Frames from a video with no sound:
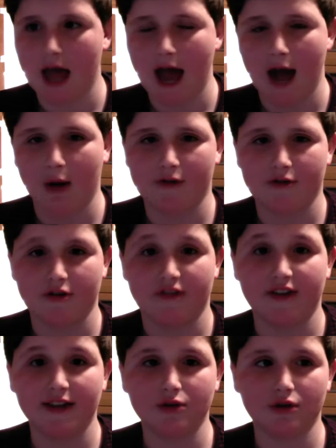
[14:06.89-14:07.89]
However, if
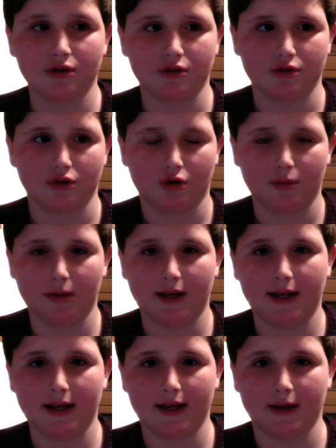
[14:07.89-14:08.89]
he talked
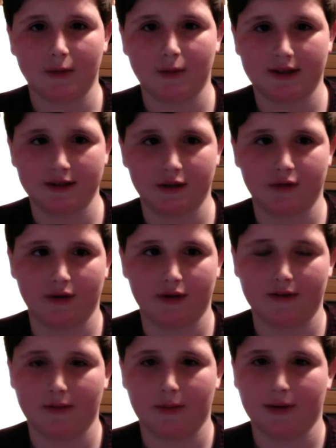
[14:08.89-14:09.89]
normally and with his
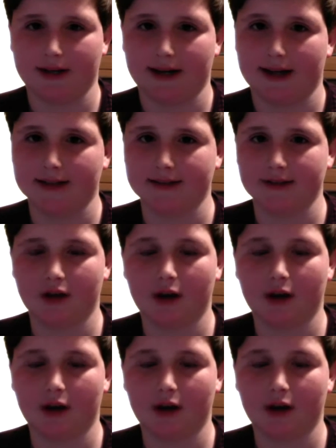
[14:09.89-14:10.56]
Liverpoolian accent,